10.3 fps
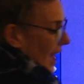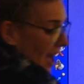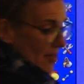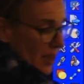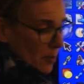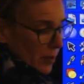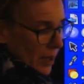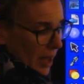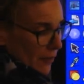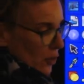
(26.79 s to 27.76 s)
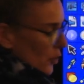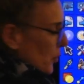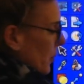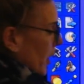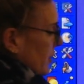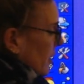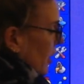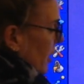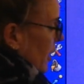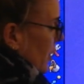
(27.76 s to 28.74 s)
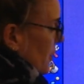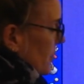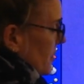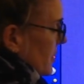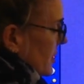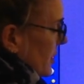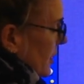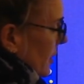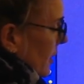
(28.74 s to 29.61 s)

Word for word: And then we have got the word clothes